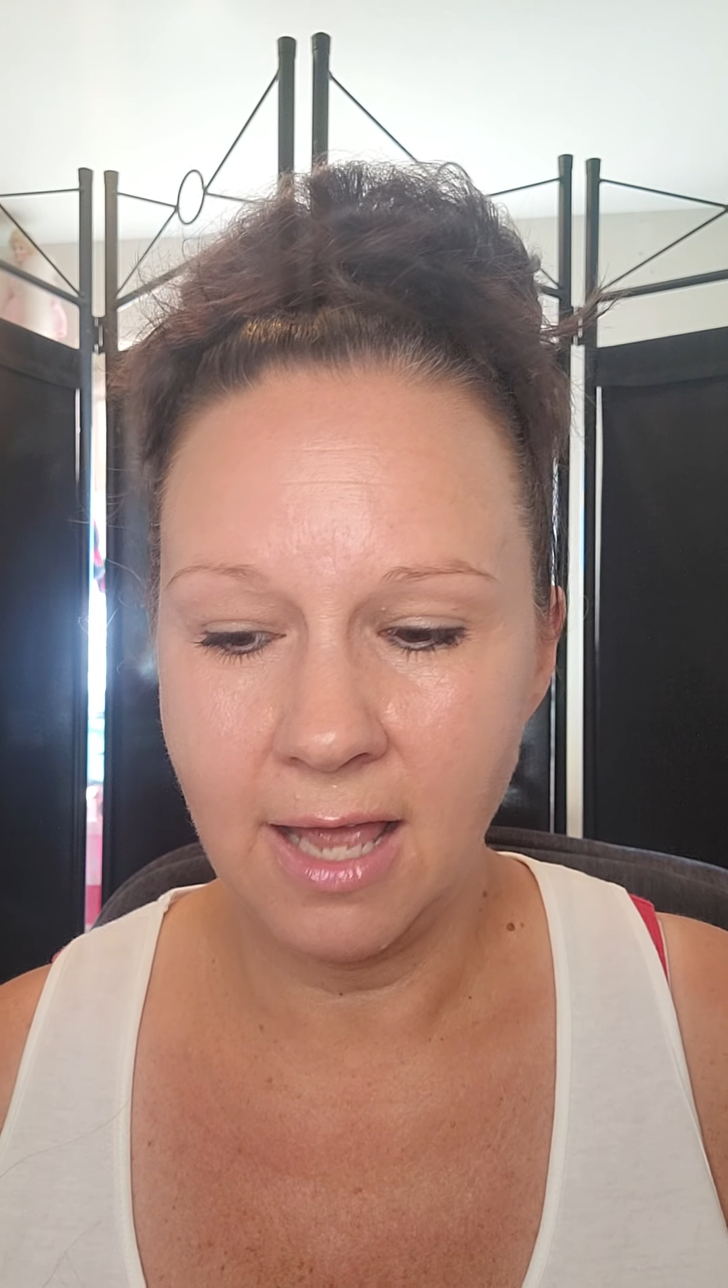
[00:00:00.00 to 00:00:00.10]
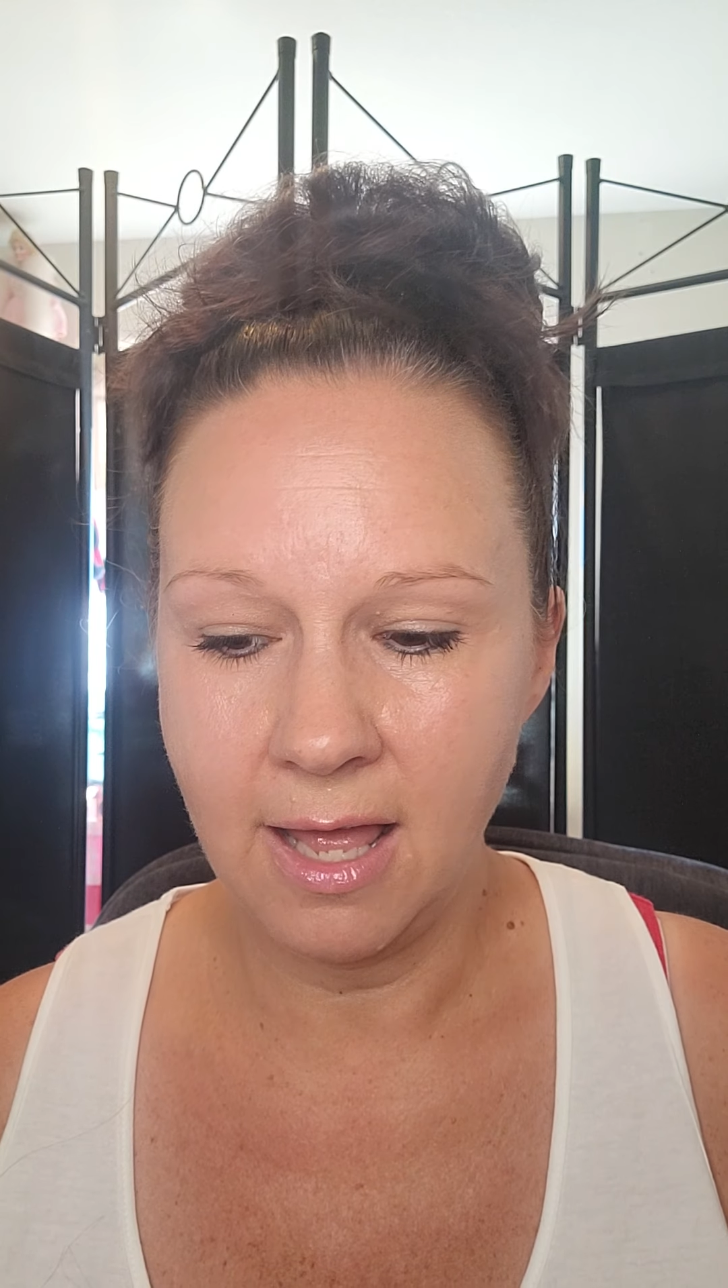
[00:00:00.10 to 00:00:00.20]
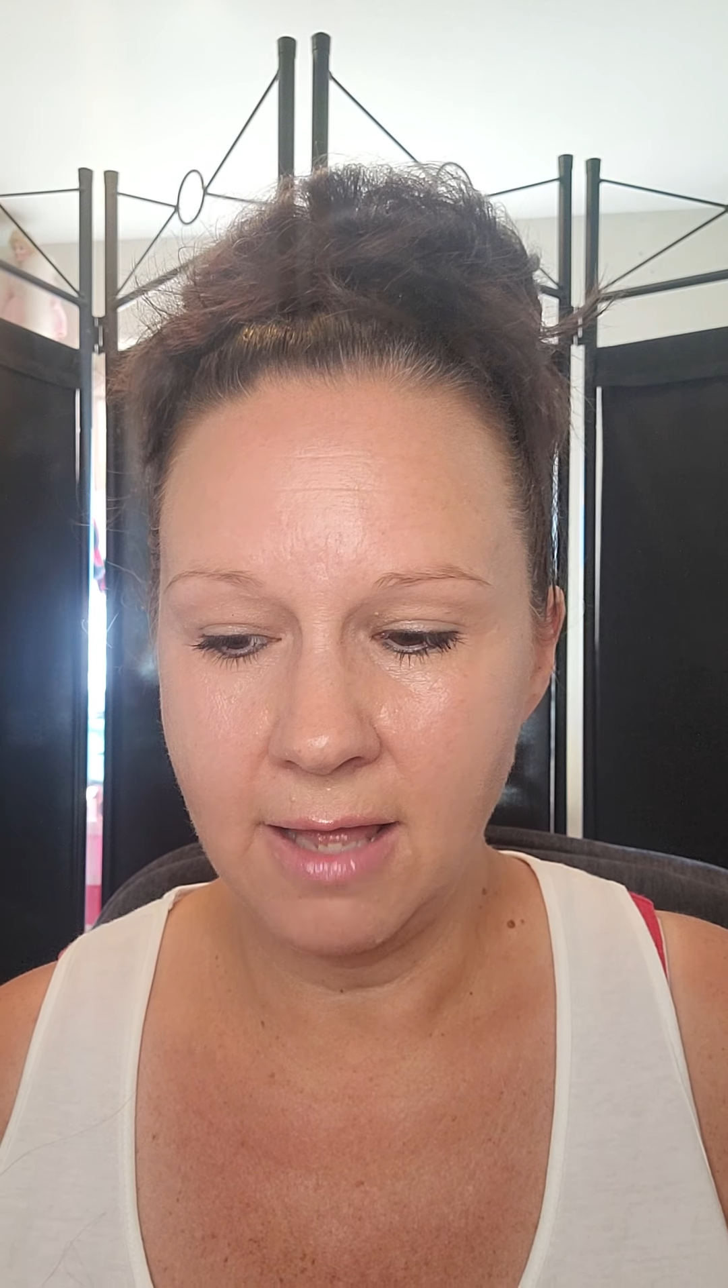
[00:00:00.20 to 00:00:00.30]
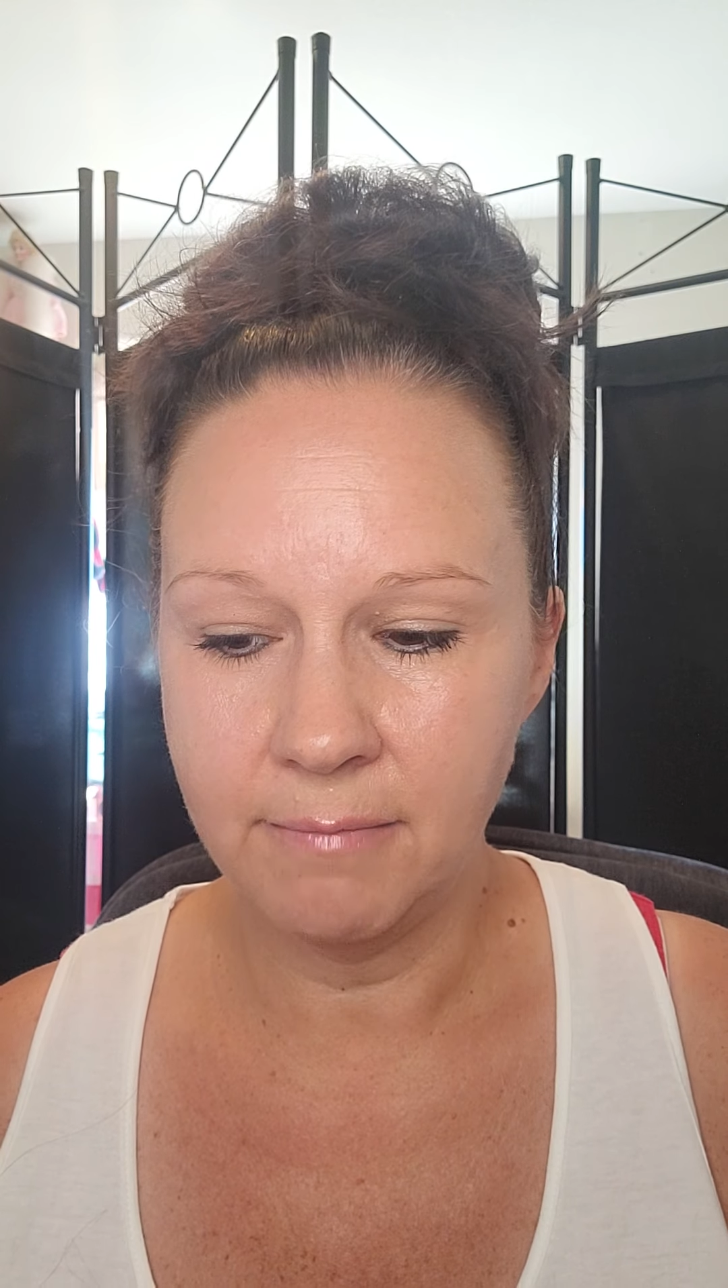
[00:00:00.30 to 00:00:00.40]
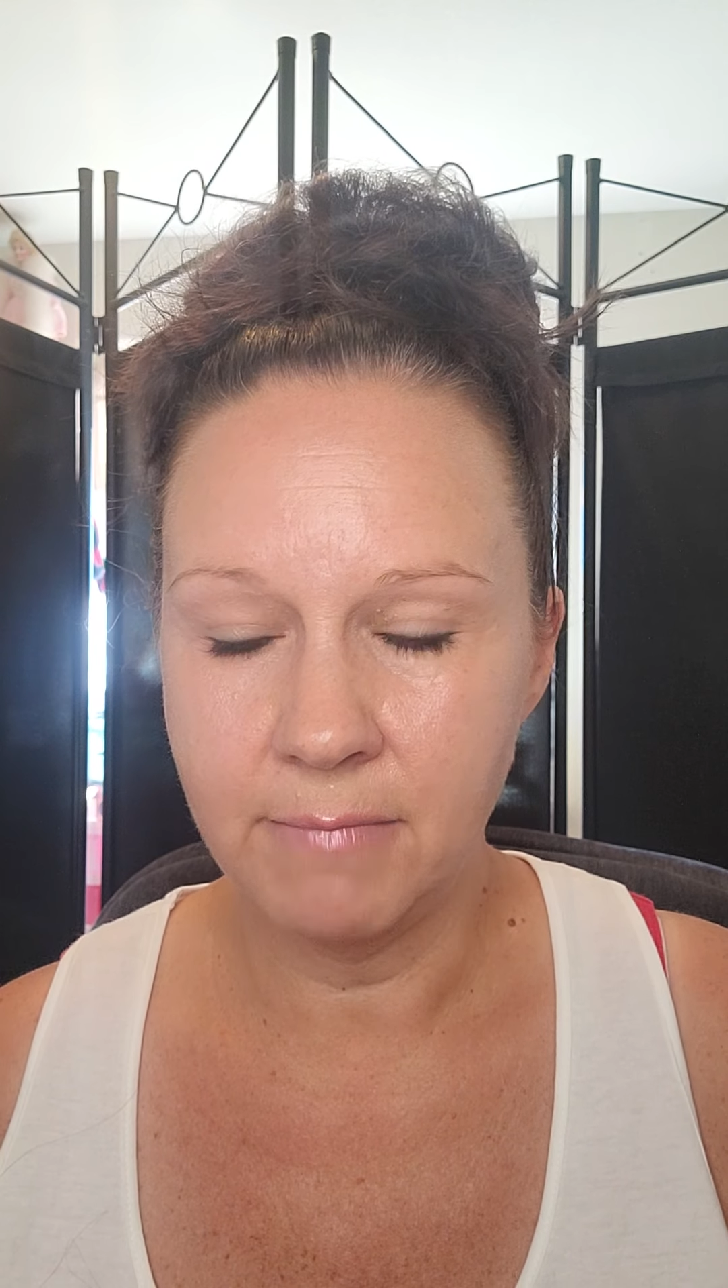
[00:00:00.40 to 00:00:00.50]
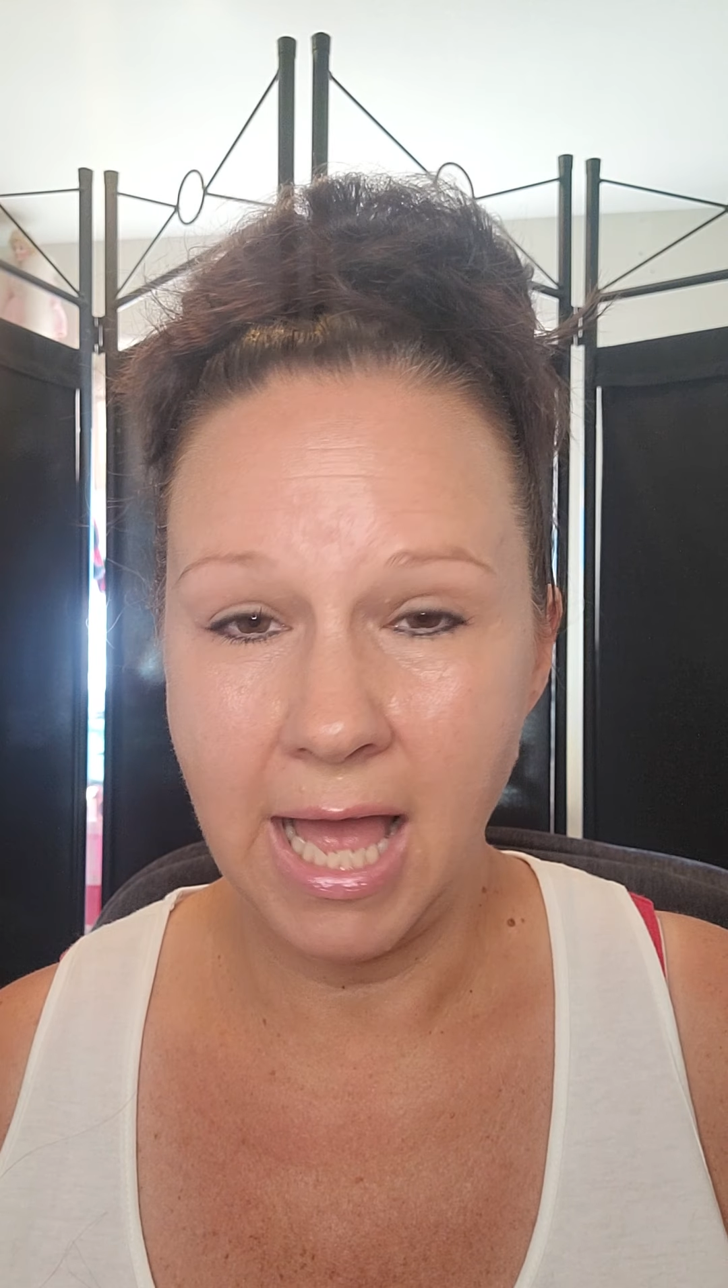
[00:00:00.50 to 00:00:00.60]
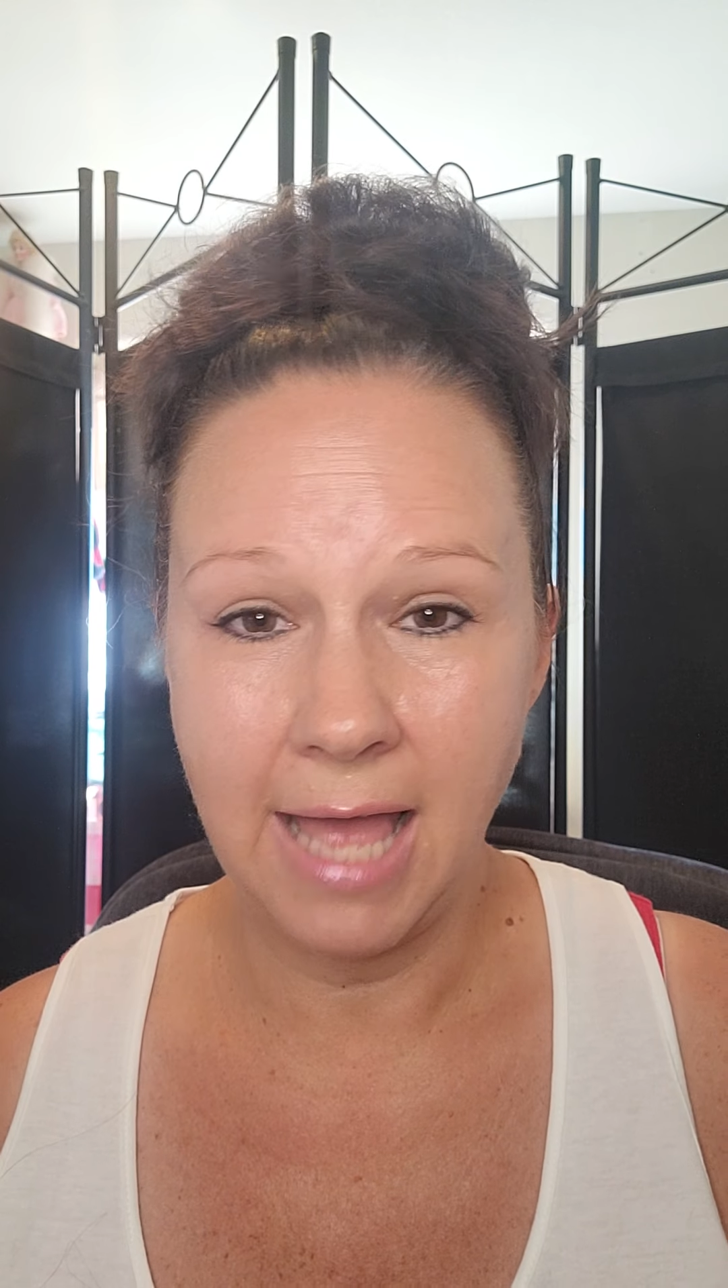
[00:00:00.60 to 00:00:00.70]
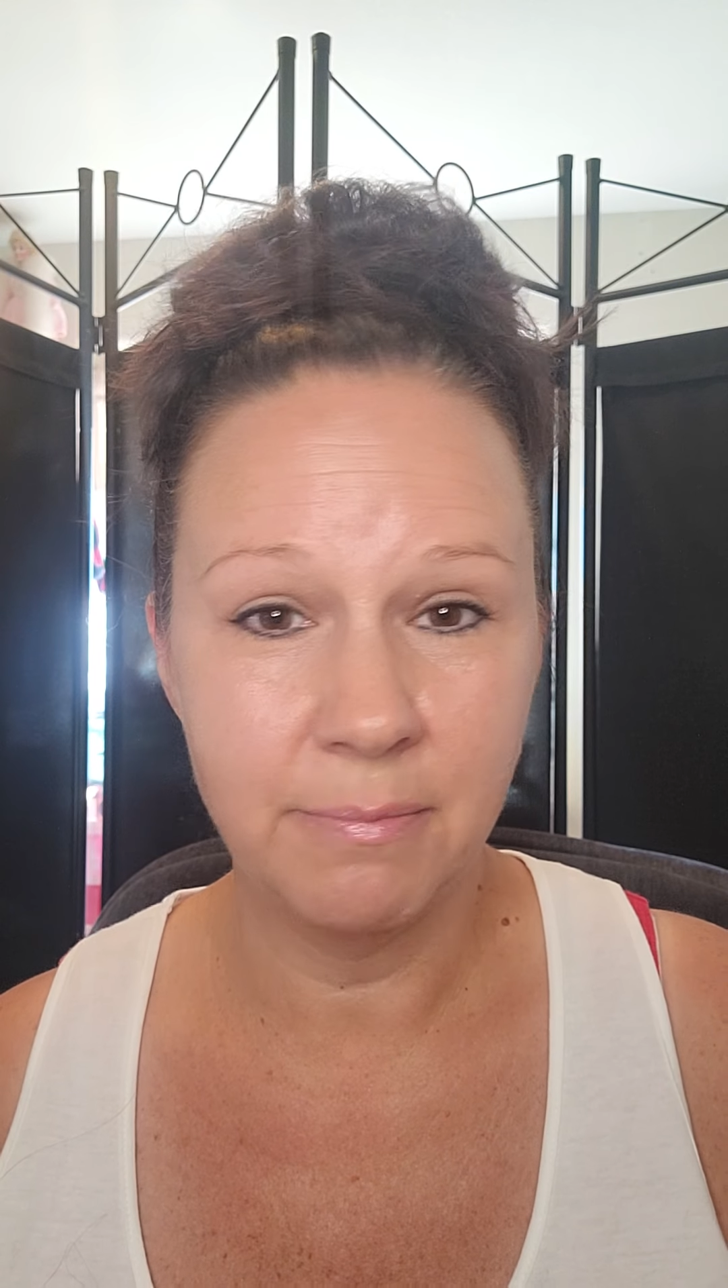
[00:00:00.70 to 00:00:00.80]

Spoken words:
I